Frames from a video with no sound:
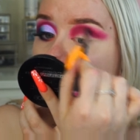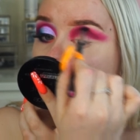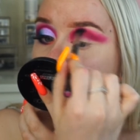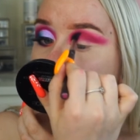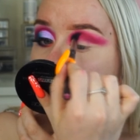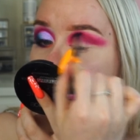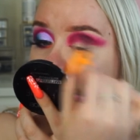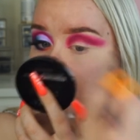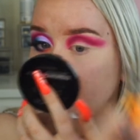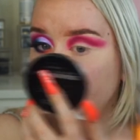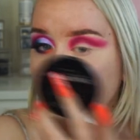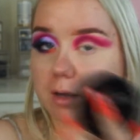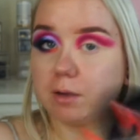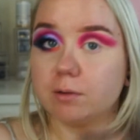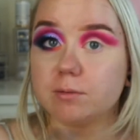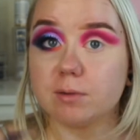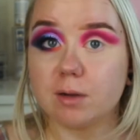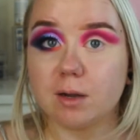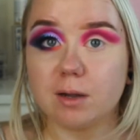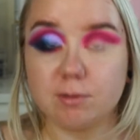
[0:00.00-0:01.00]
But
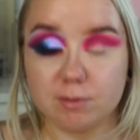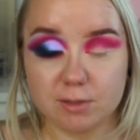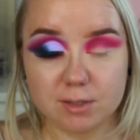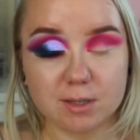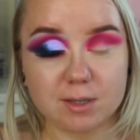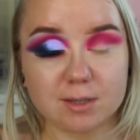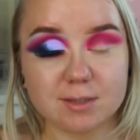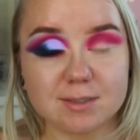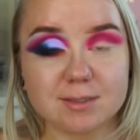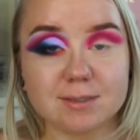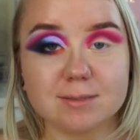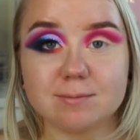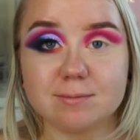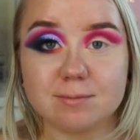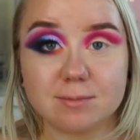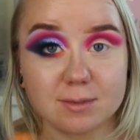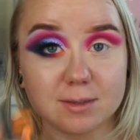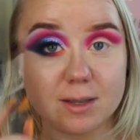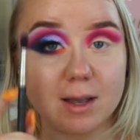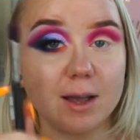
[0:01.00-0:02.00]
I realize
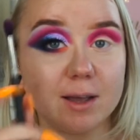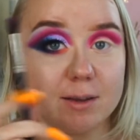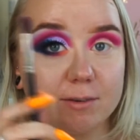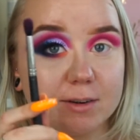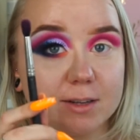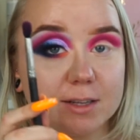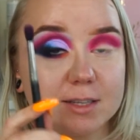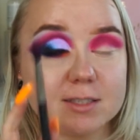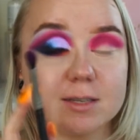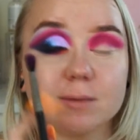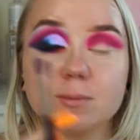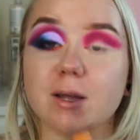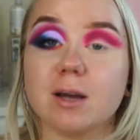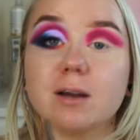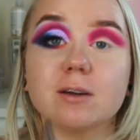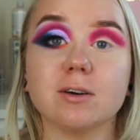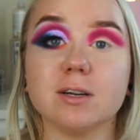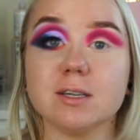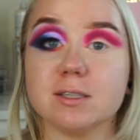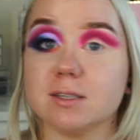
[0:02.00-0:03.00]
I'm not
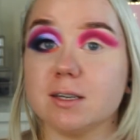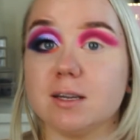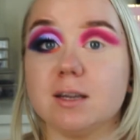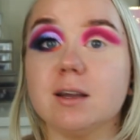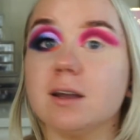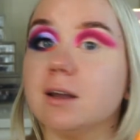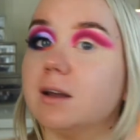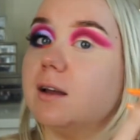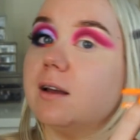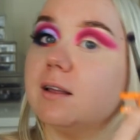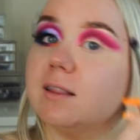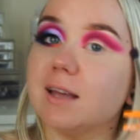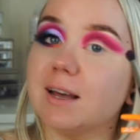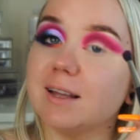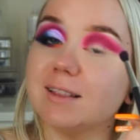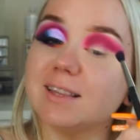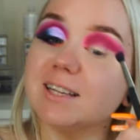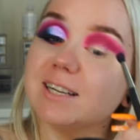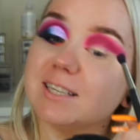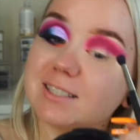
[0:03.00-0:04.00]
crazy,
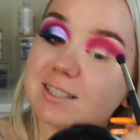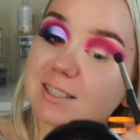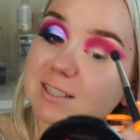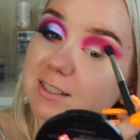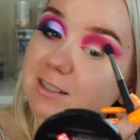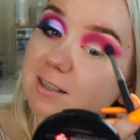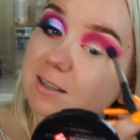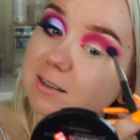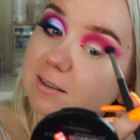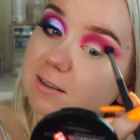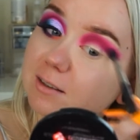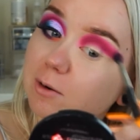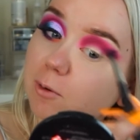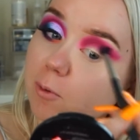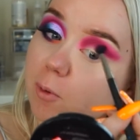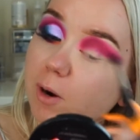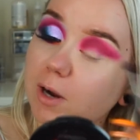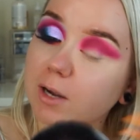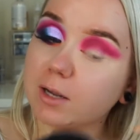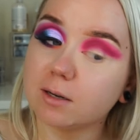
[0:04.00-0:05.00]
that this is
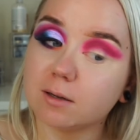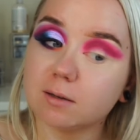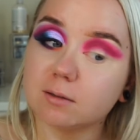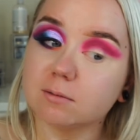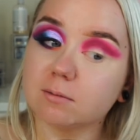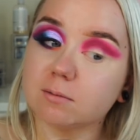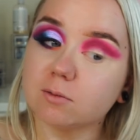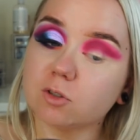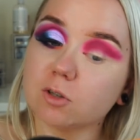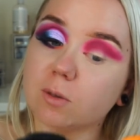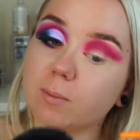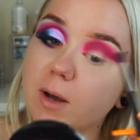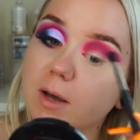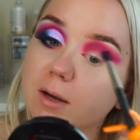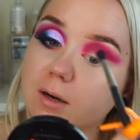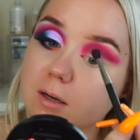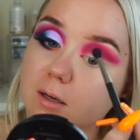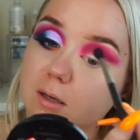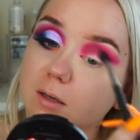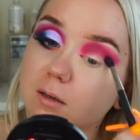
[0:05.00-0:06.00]
quite
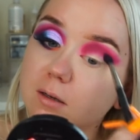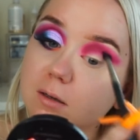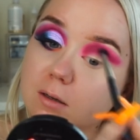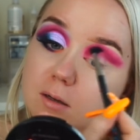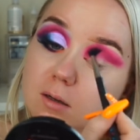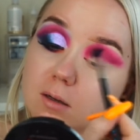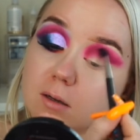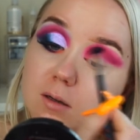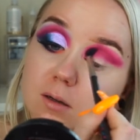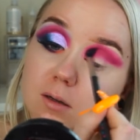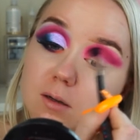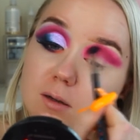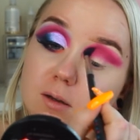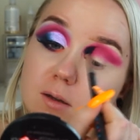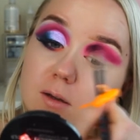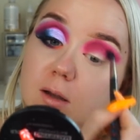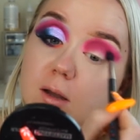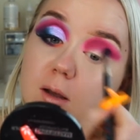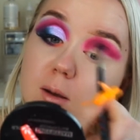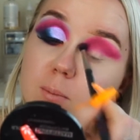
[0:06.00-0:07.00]
dramatic.
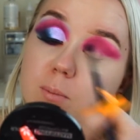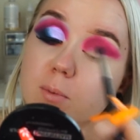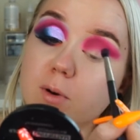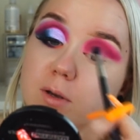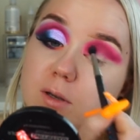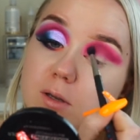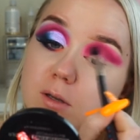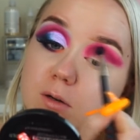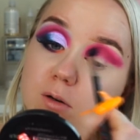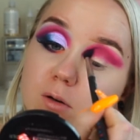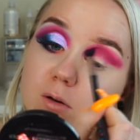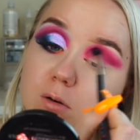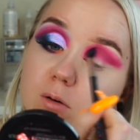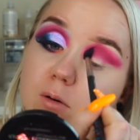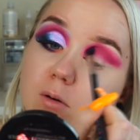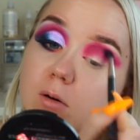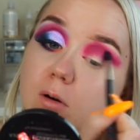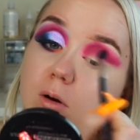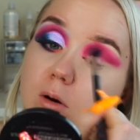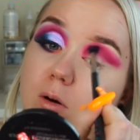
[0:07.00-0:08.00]
But you
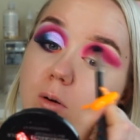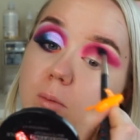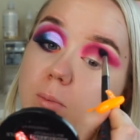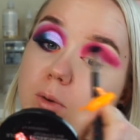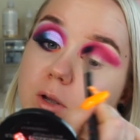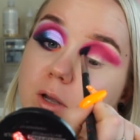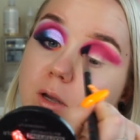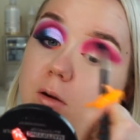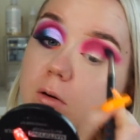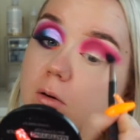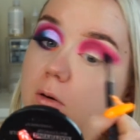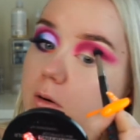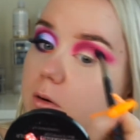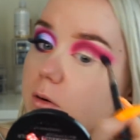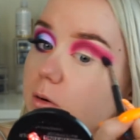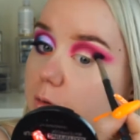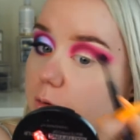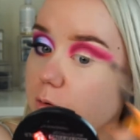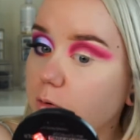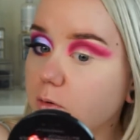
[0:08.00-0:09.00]
know, go big or
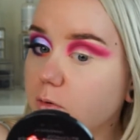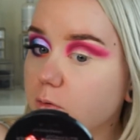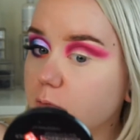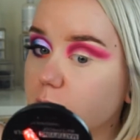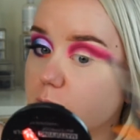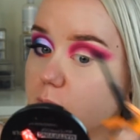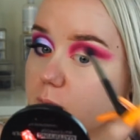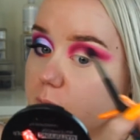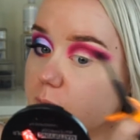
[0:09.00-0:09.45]
go home.